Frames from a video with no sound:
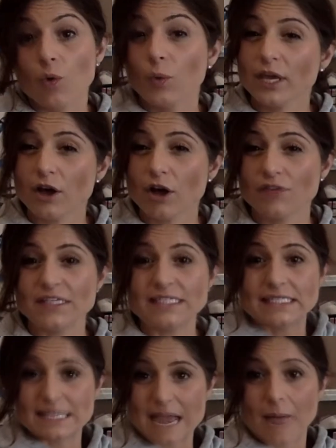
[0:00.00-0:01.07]
We call these
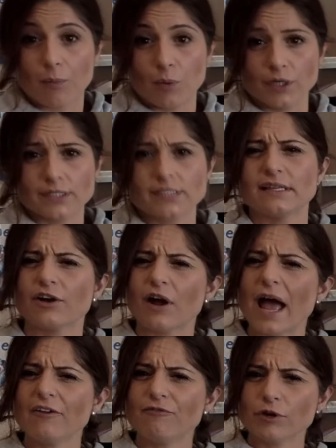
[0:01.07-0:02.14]
snap words. They're
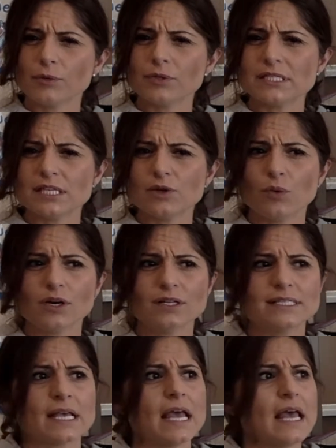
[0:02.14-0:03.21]
high-frequency words